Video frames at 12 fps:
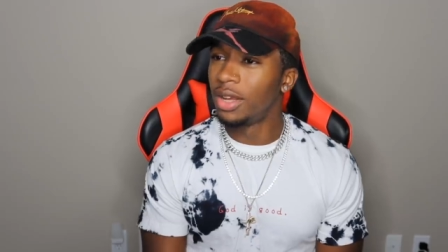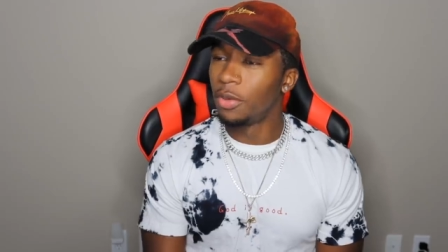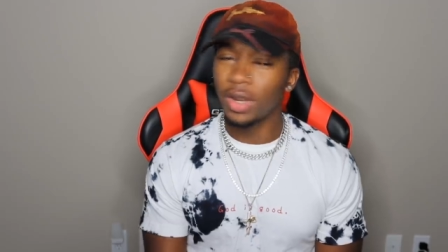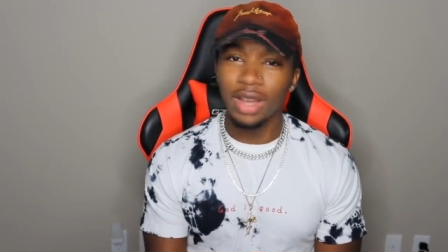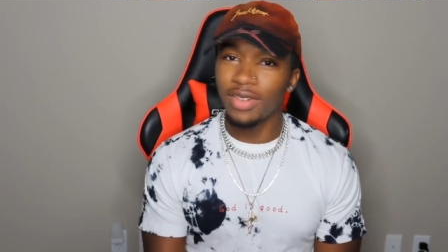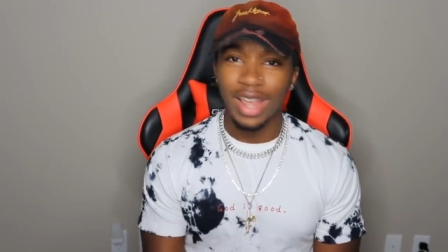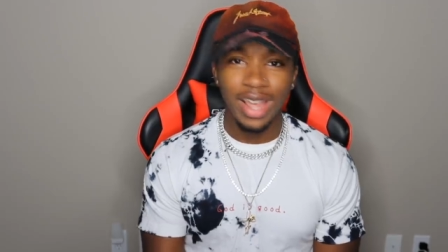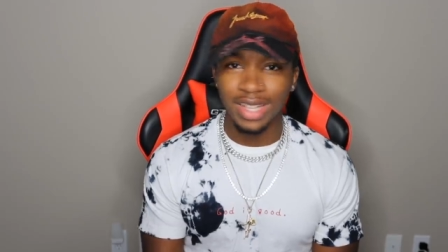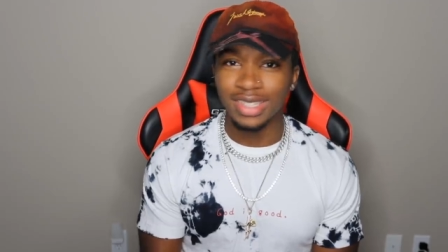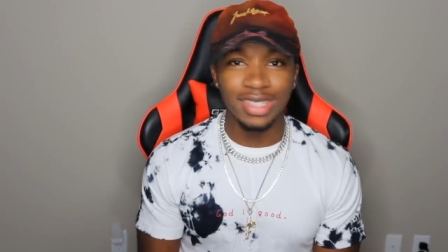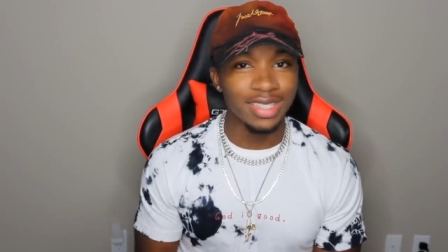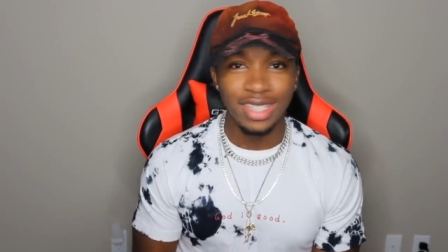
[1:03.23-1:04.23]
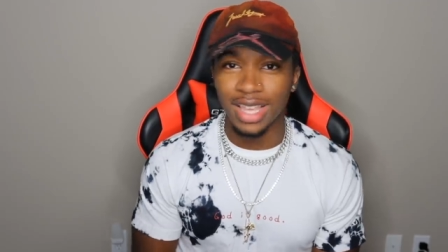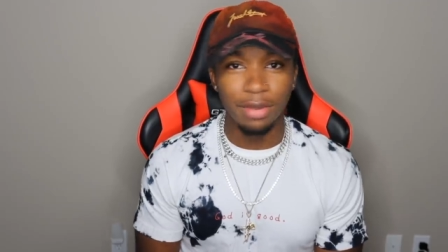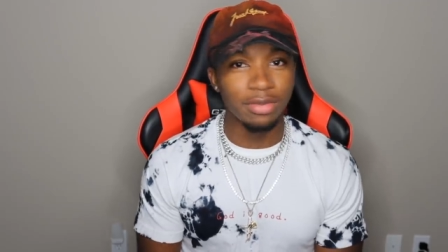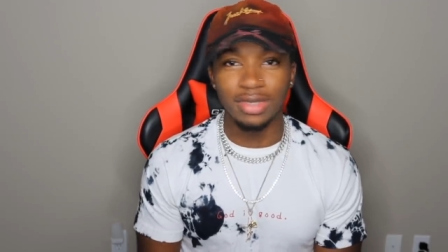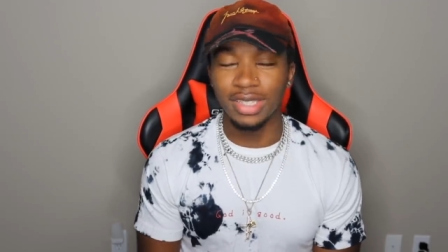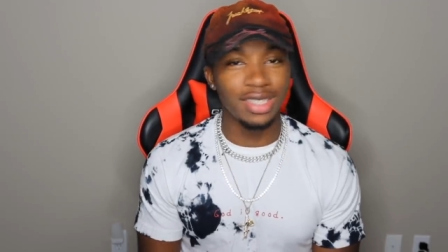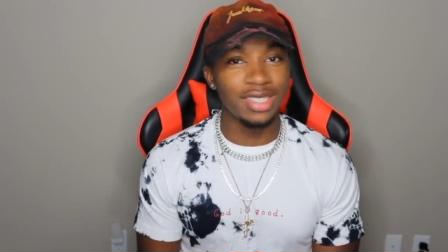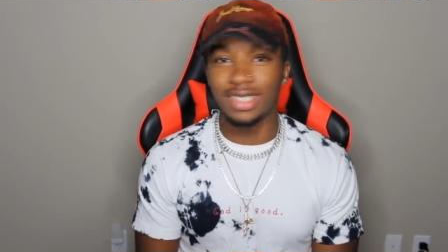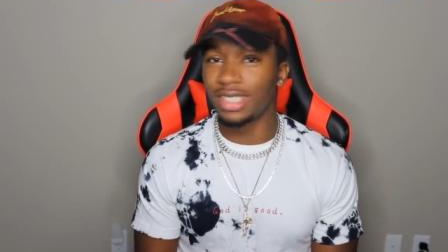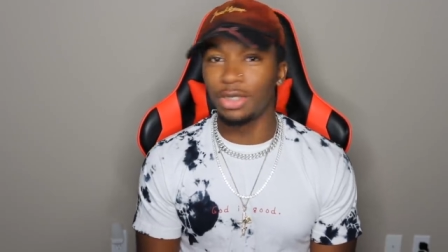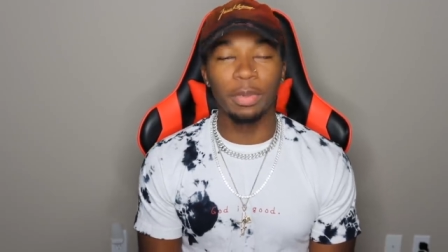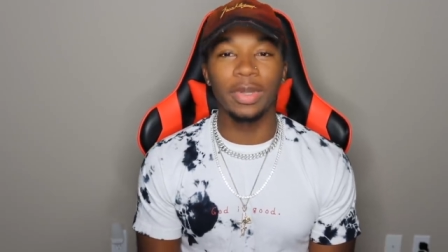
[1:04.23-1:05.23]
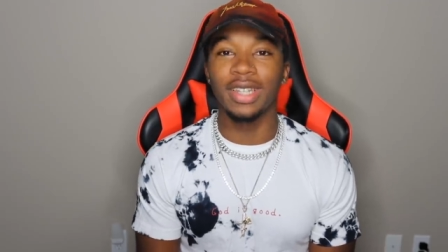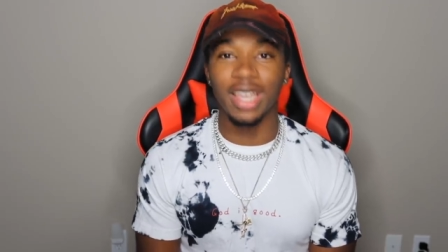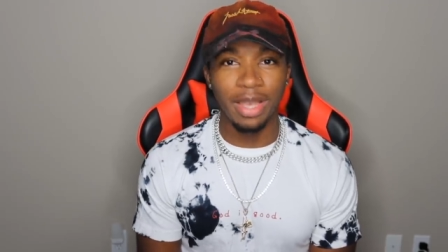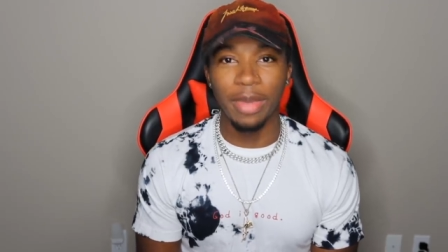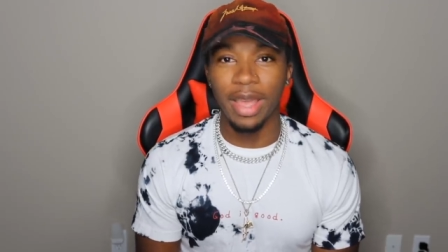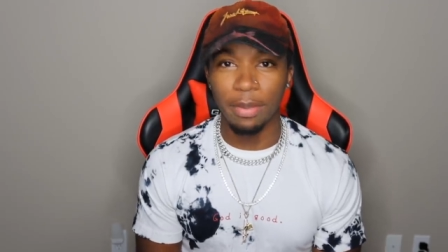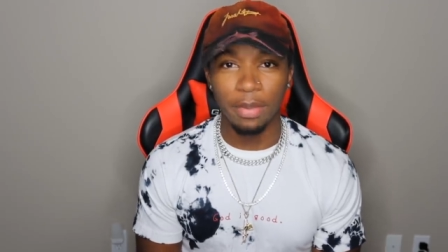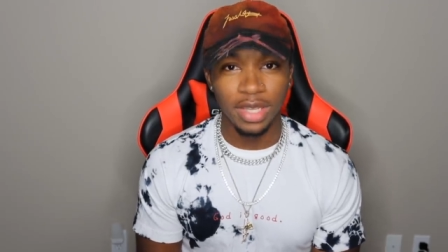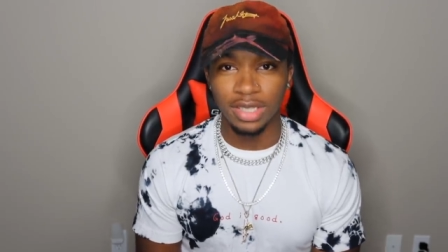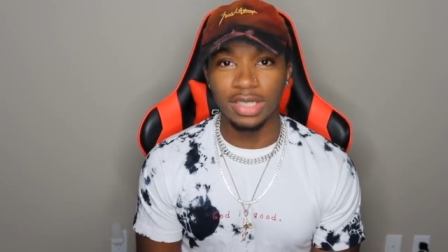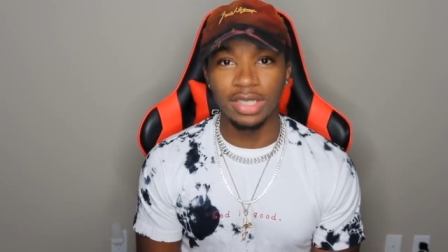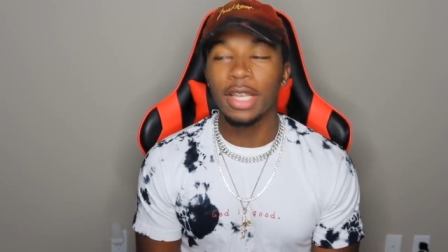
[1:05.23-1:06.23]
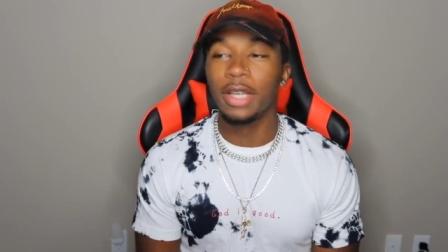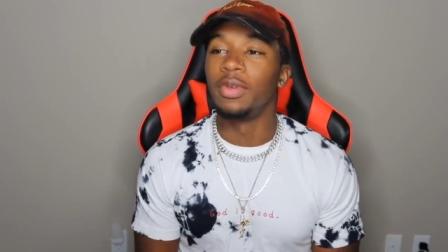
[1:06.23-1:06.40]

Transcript: whatever the heck name, stupid name app is.